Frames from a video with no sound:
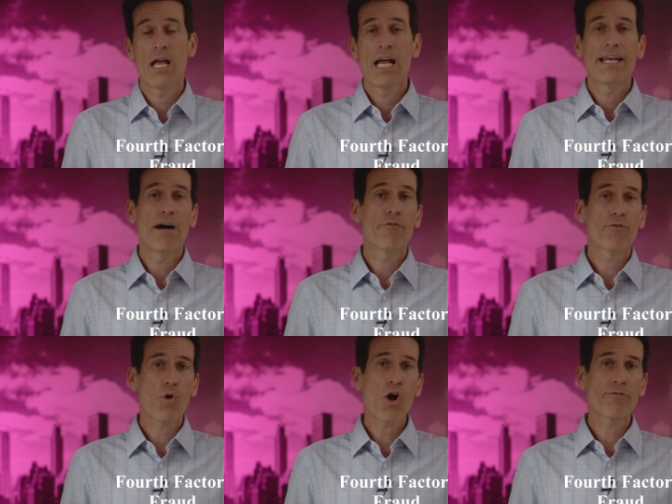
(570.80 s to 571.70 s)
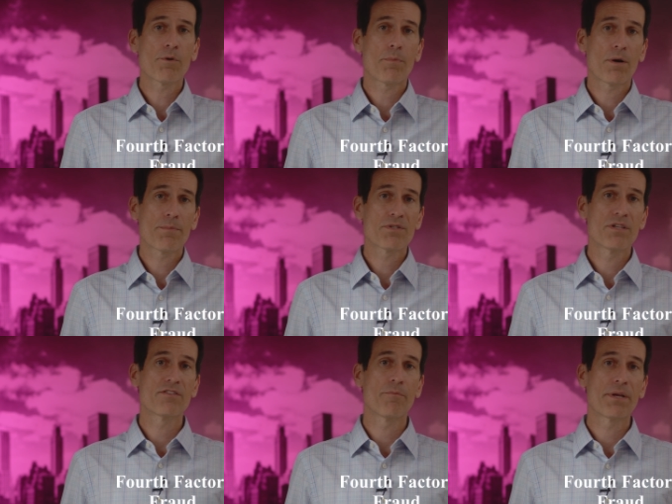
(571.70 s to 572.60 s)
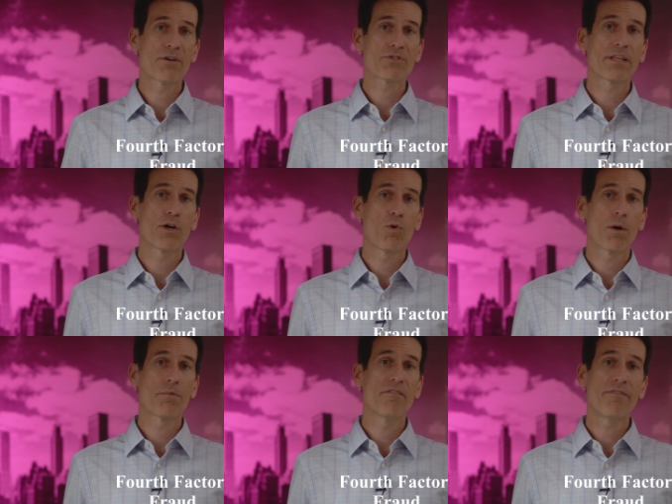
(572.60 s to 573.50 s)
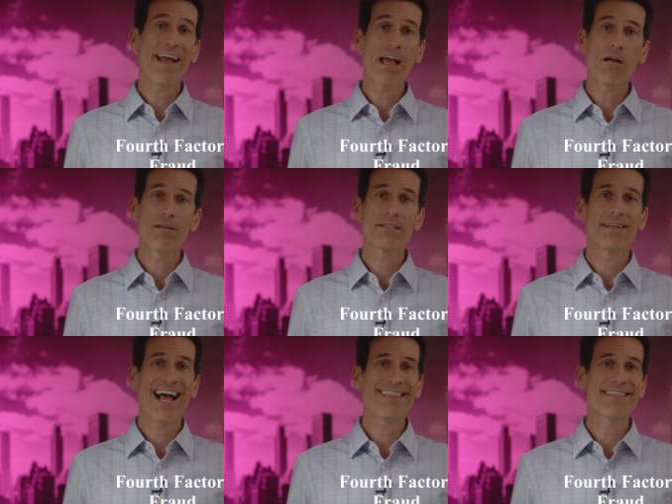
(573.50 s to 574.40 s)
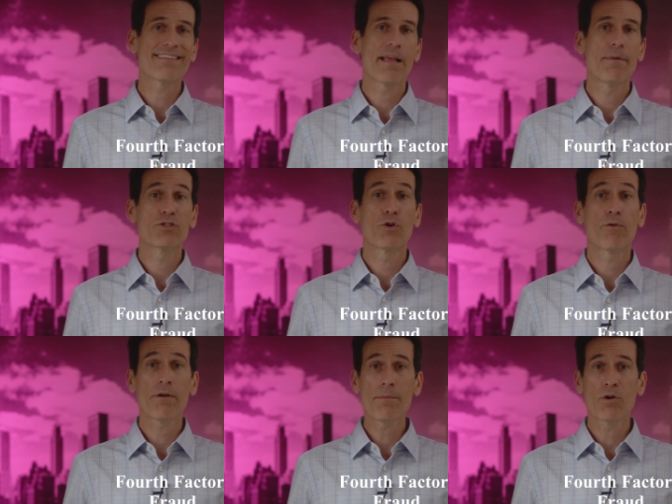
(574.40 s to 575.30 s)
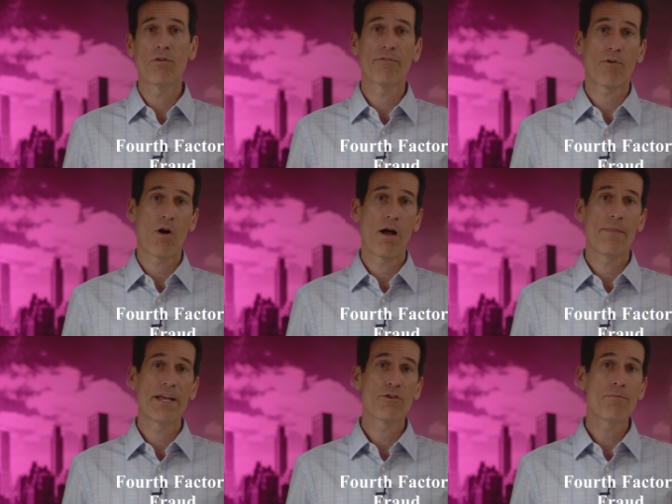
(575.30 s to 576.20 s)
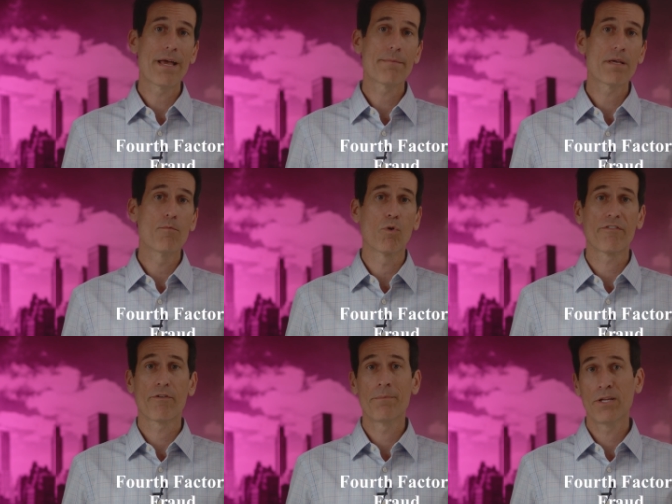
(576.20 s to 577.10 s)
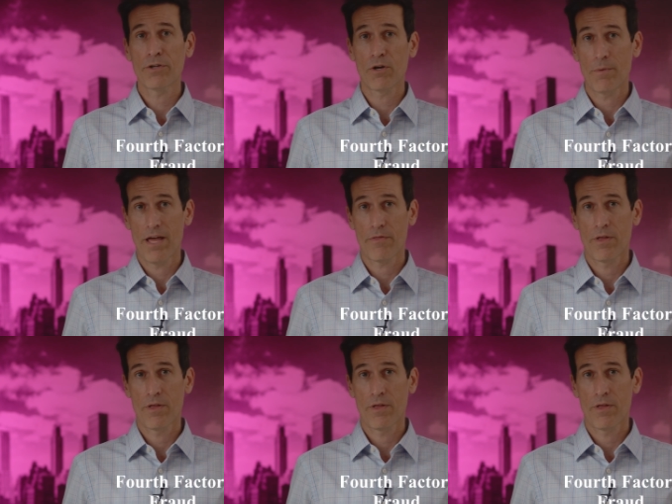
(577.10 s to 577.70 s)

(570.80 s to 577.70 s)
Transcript: Now, fraud for purposes of piercing the corporate veil is not the same as criminal fraud that you may be more familiar with.